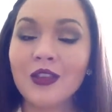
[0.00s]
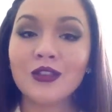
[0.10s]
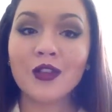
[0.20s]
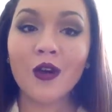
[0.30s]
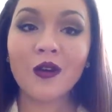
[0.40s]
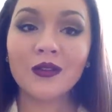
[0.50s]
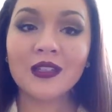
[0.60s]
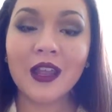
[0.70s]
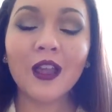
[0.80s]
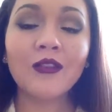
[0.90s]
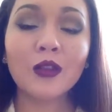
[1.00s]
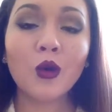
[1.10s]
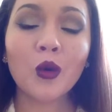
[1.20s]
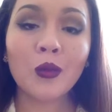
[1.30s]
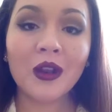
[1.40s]
So today I've
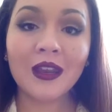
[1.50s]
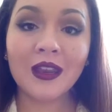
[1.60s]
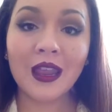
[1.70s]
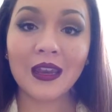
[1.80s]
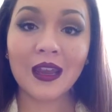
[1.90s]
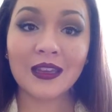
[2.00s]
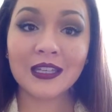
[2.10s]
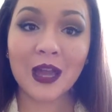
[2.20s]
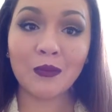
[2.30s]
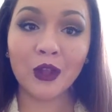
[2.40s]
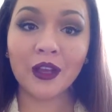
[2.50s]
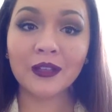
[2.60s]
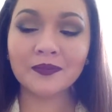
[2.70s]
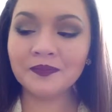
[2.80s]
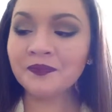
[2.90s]
incorporated a nighttime
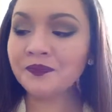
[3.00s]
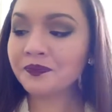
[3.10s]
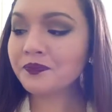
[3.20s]
look.